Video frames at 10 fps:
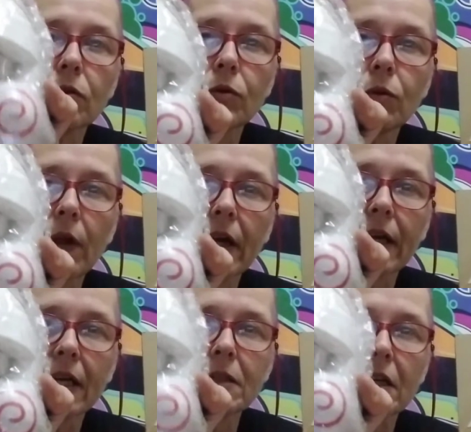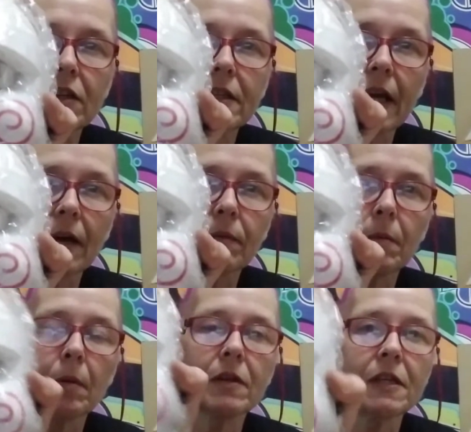who that is. I just can't
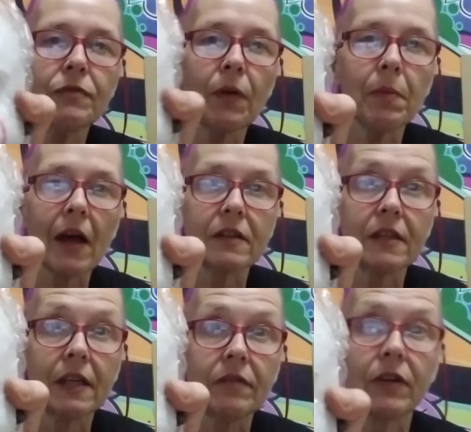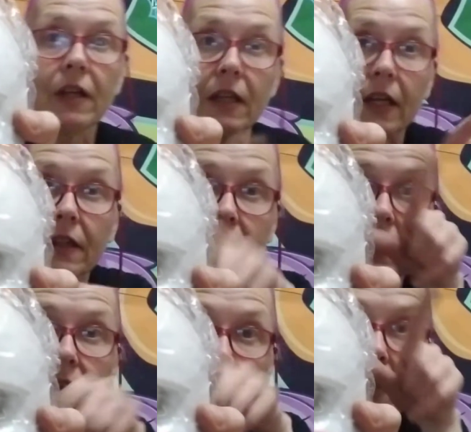remember. Isn't he from that TV, like the
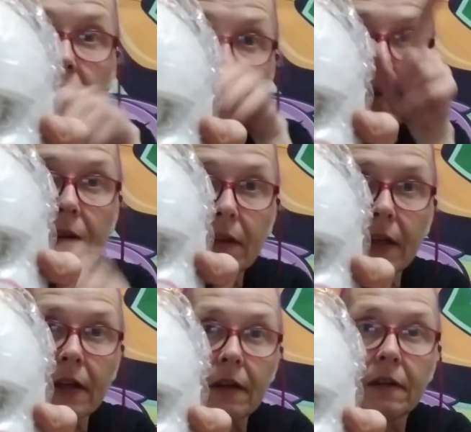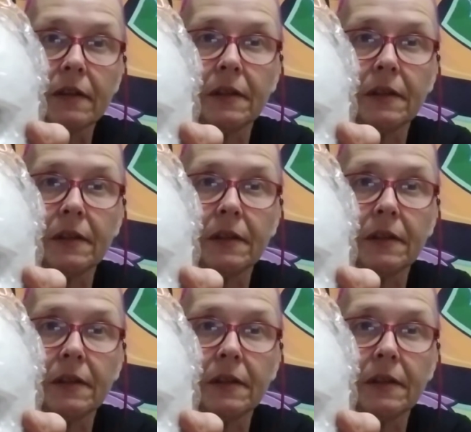TV thing?